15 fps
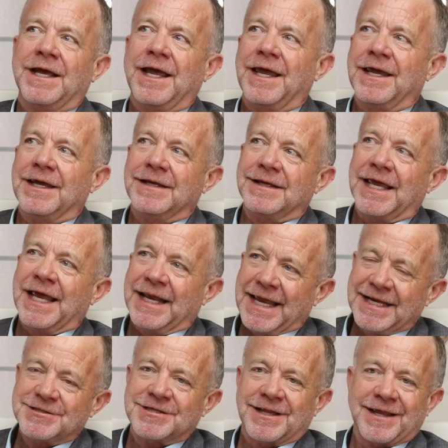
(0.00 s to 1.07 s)
an
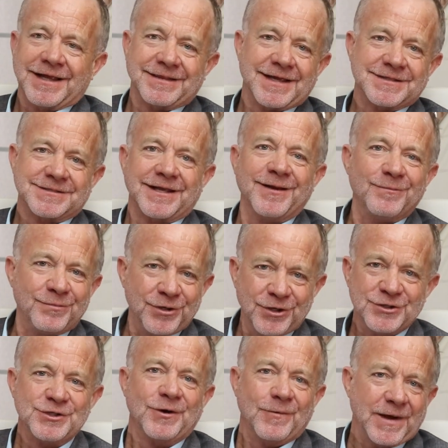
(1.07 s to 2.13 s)
agent like that's going to
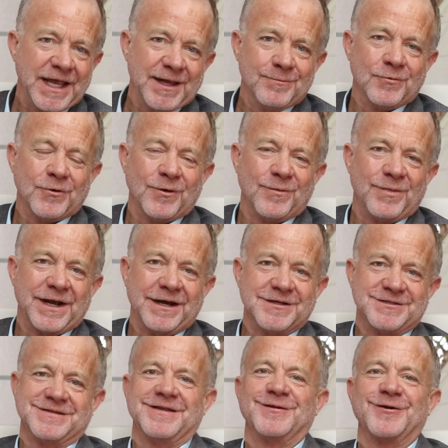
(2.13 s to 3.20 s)
push away more
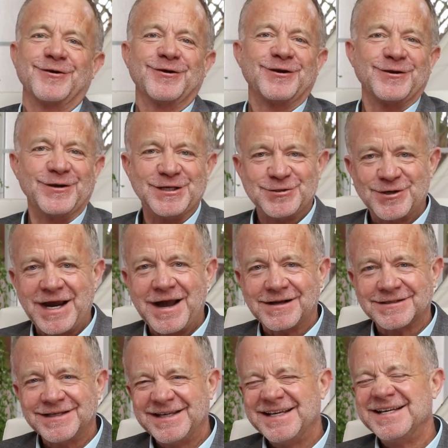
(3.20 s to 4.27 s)
buyers than they're going to
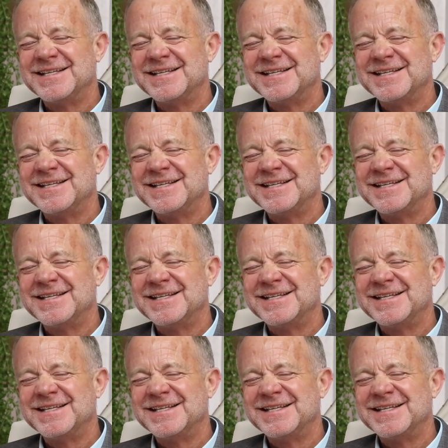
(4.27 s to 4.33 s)
attract.